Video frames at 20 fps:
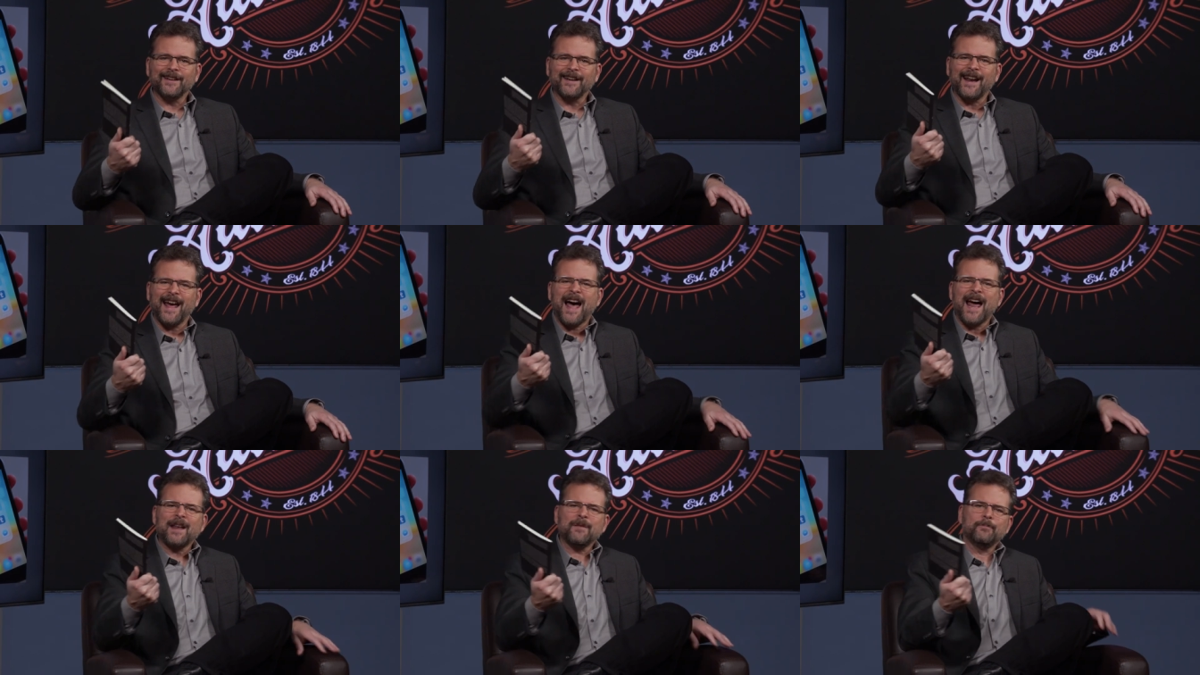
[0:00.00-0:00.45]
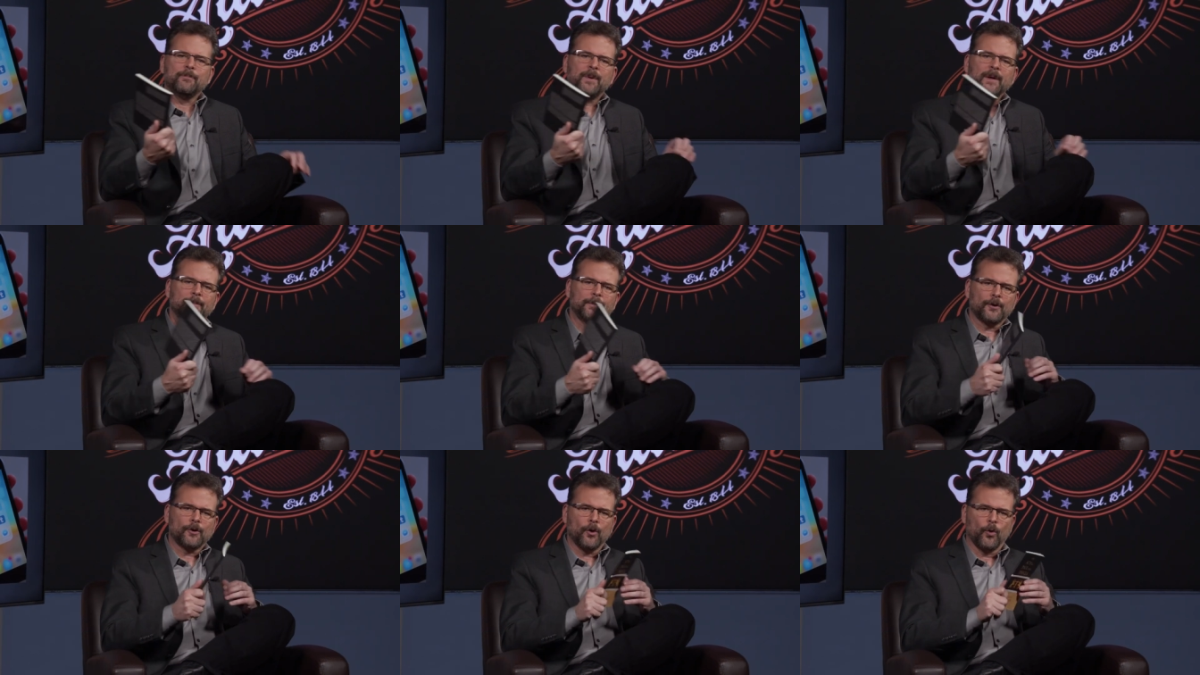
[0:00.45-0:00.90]
non
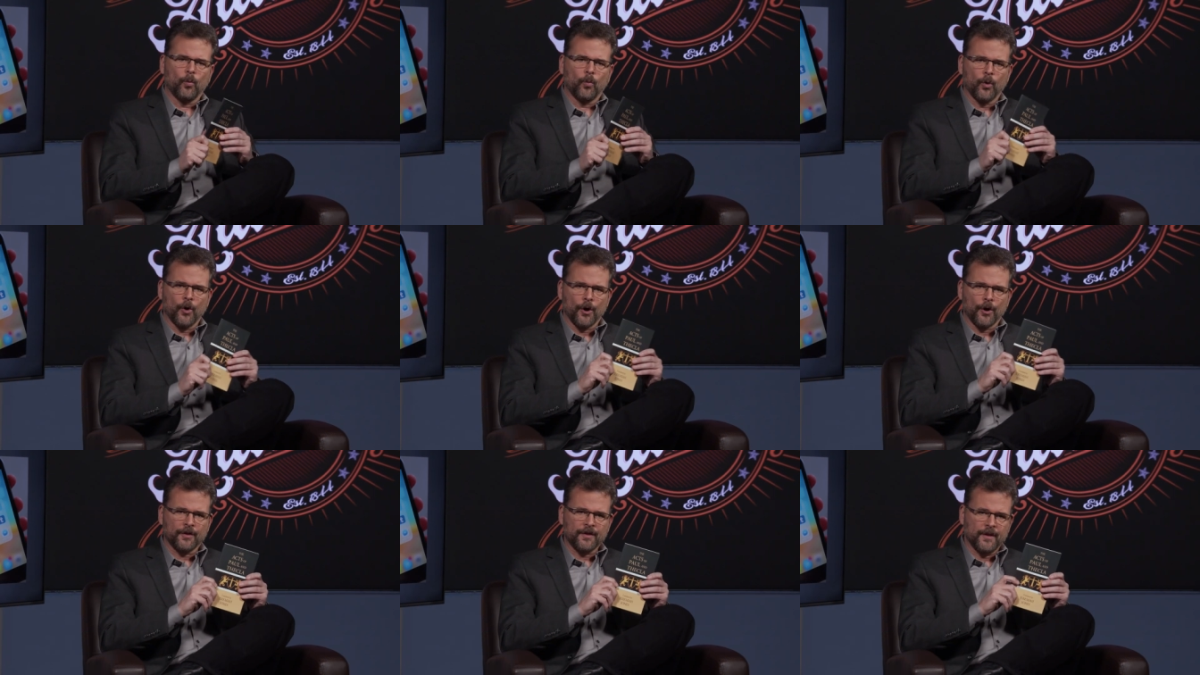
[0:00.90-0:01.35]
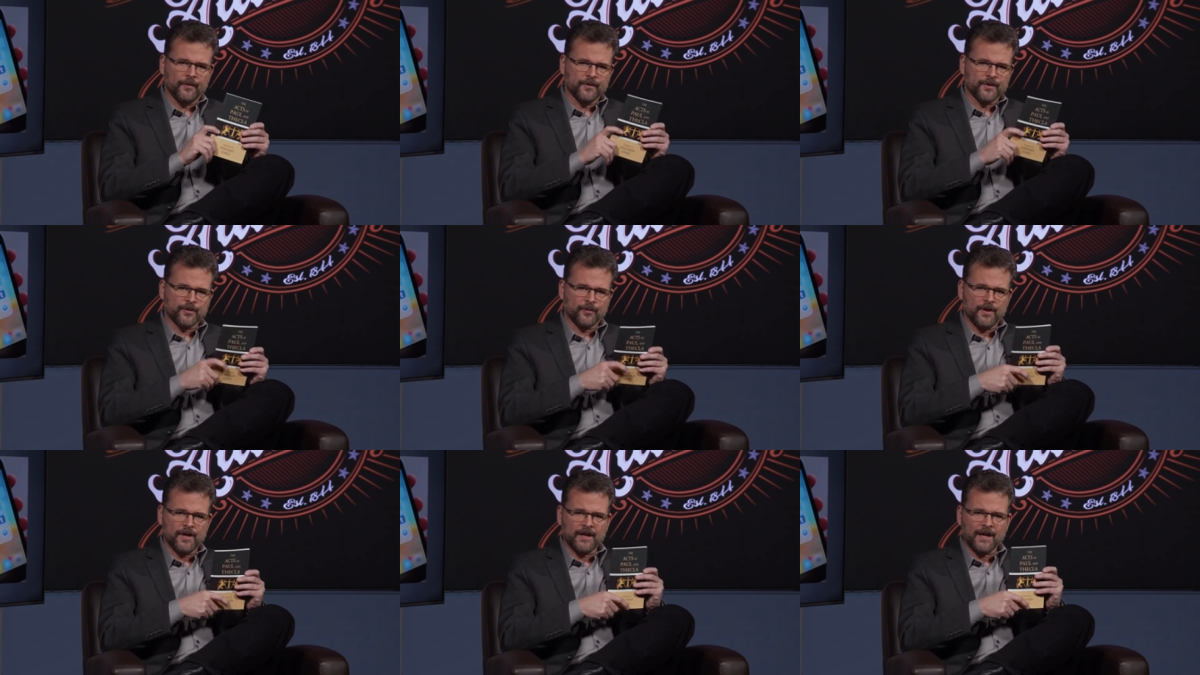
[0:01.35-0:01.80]
biblical work that
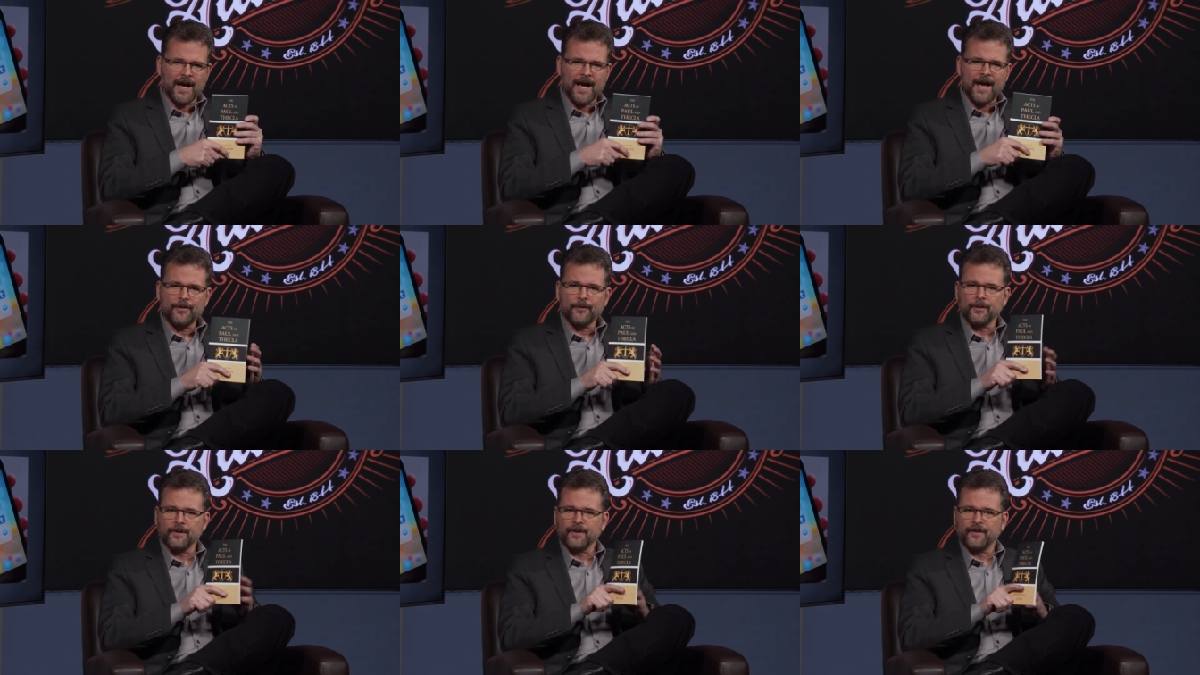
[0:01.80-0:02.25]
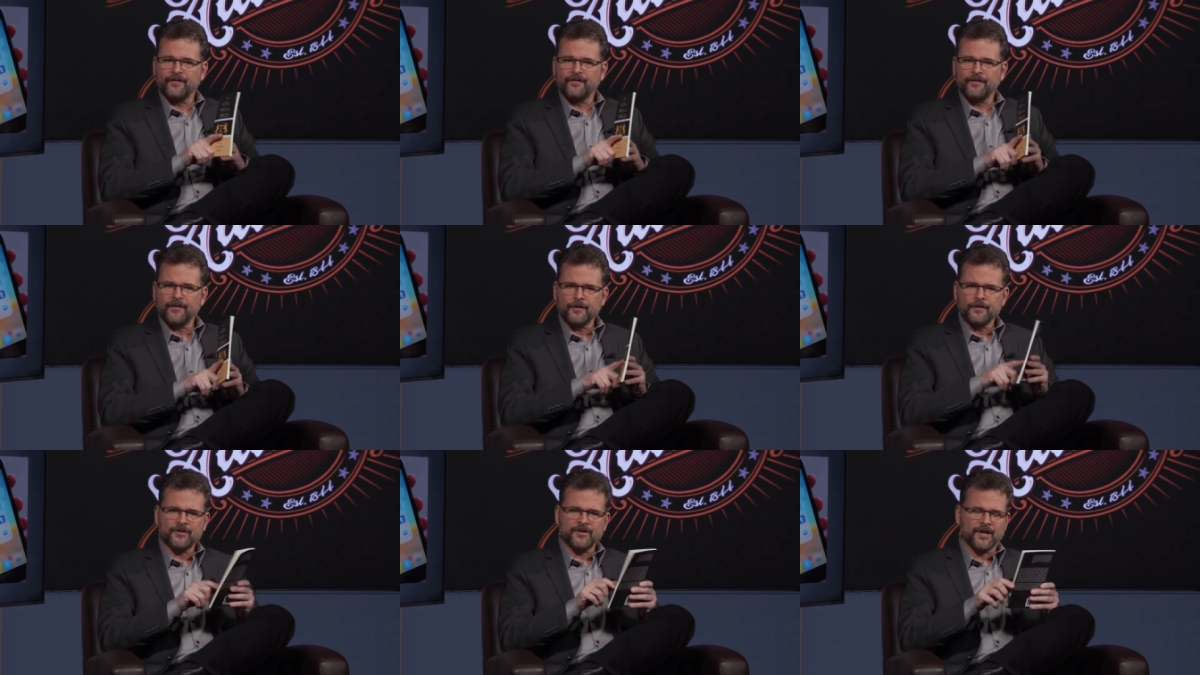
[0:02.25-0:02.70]
was written either in the
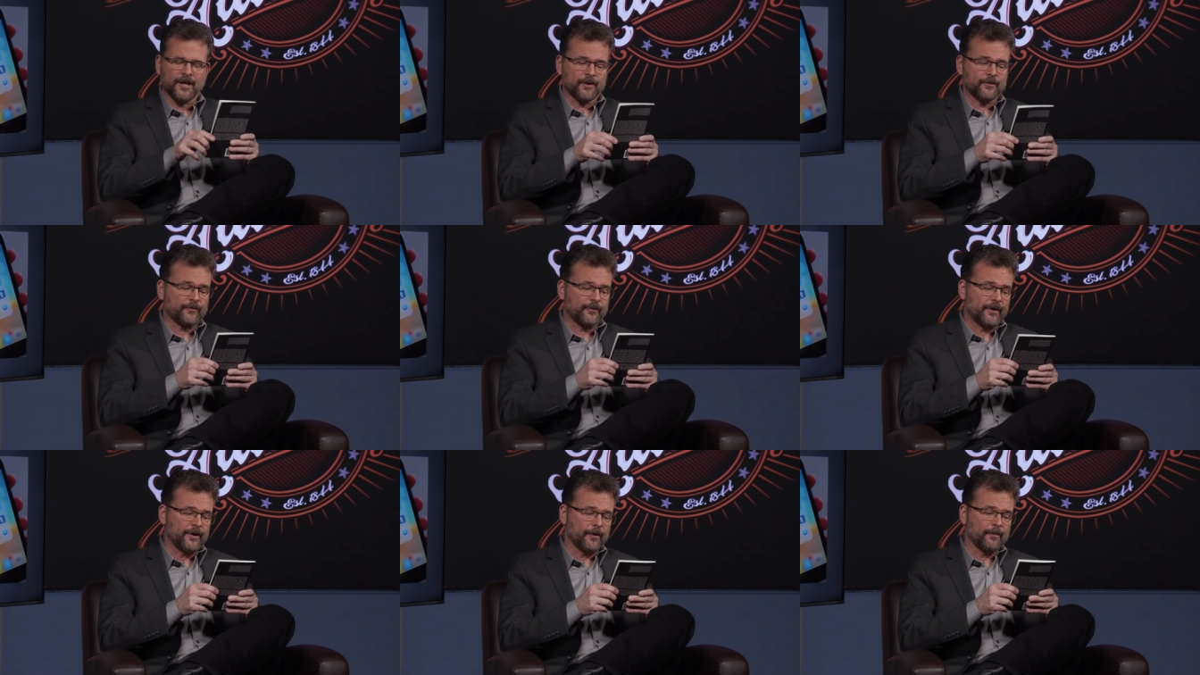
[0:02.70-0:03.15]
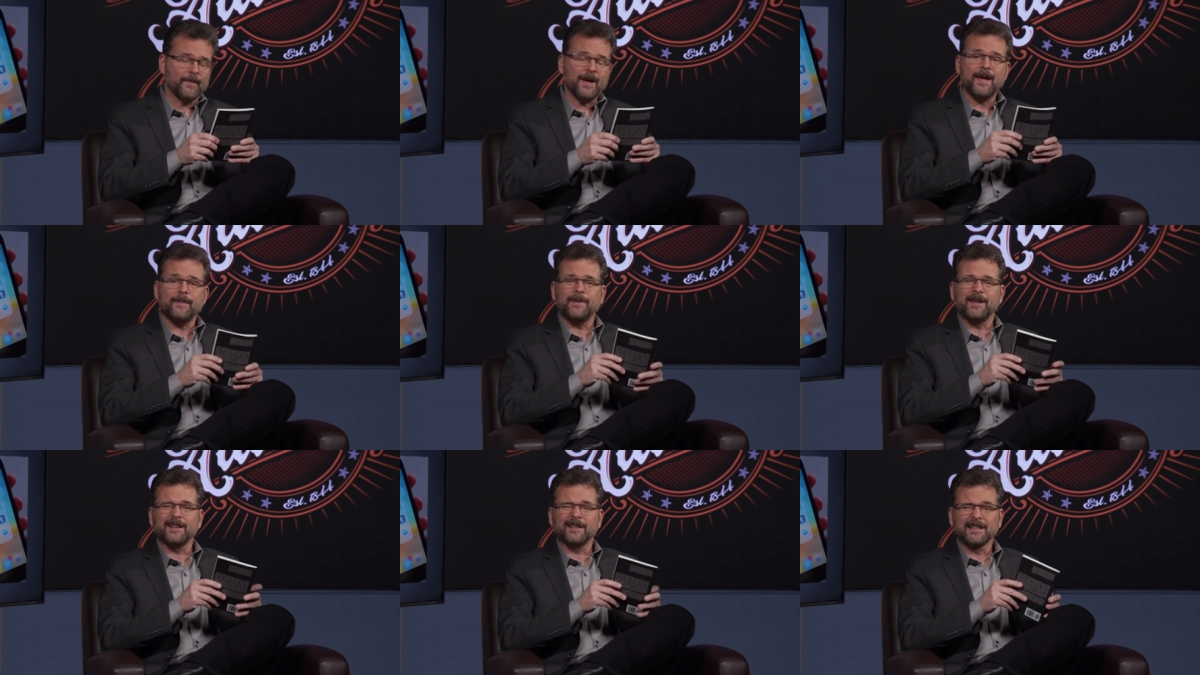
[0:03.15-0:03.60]
first century or
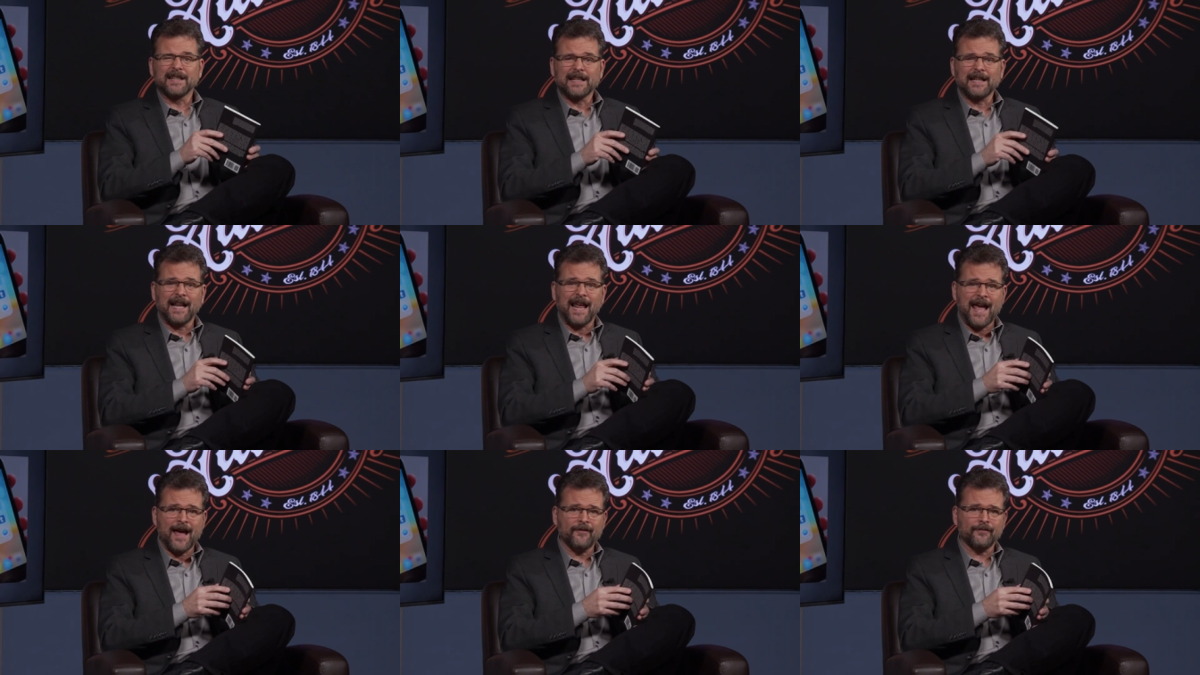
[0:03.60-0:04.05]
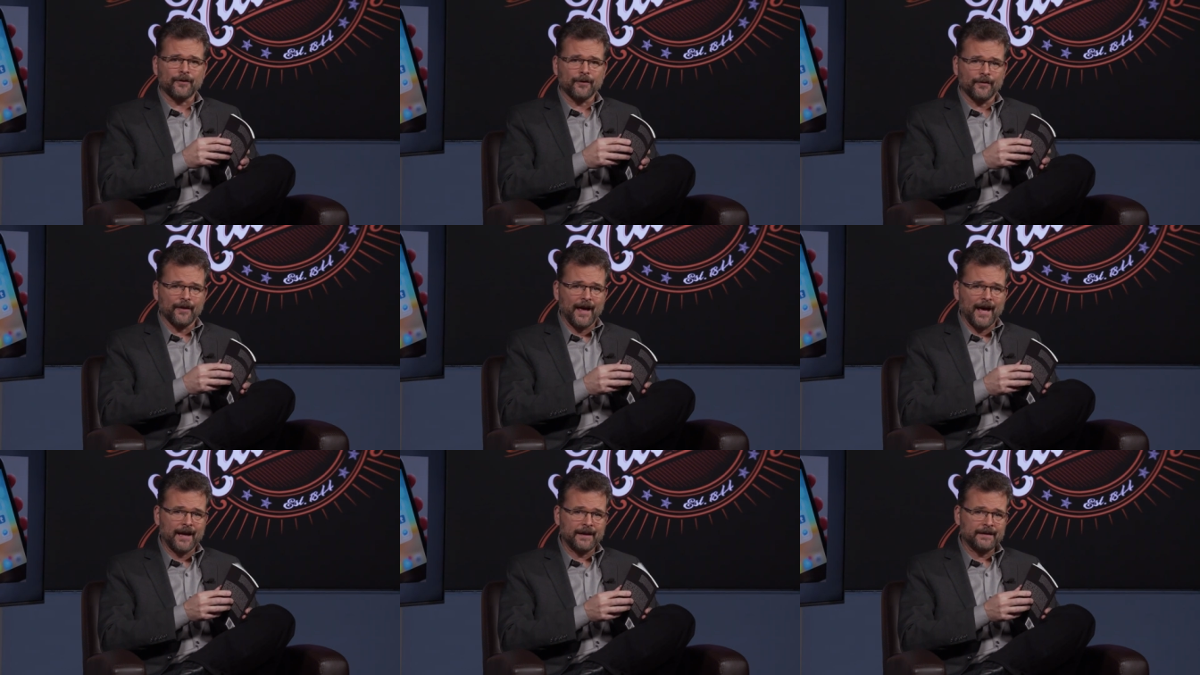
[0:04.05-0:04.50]
maybe a little
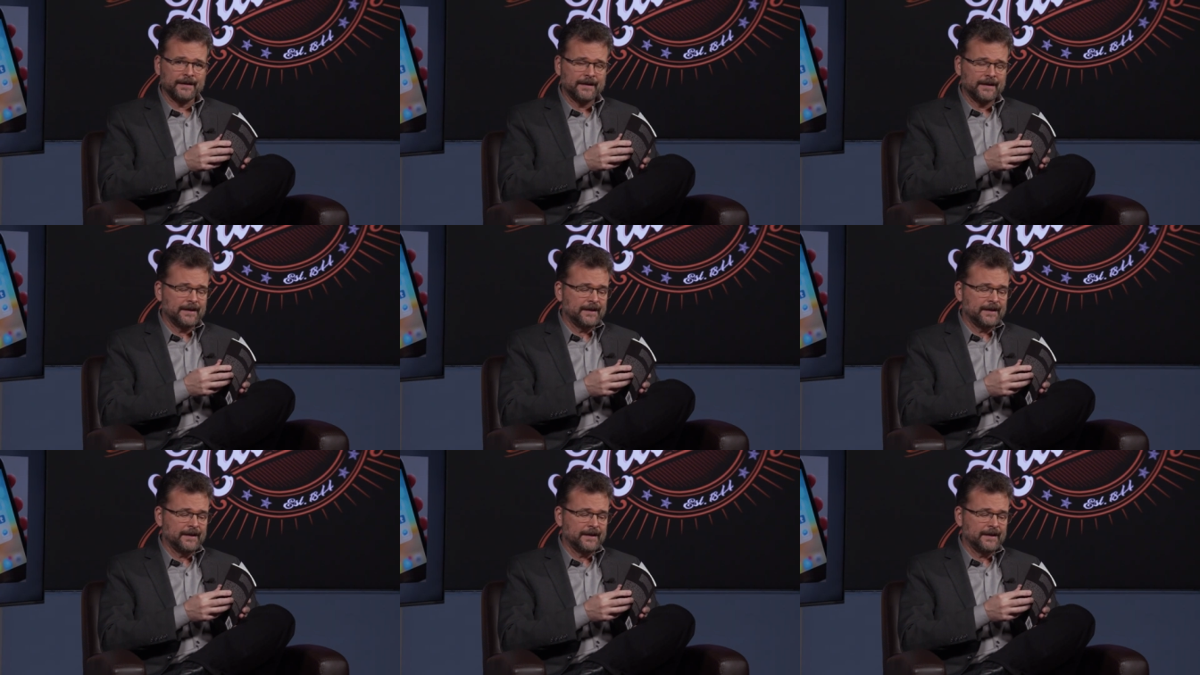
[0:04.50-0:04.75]
after that.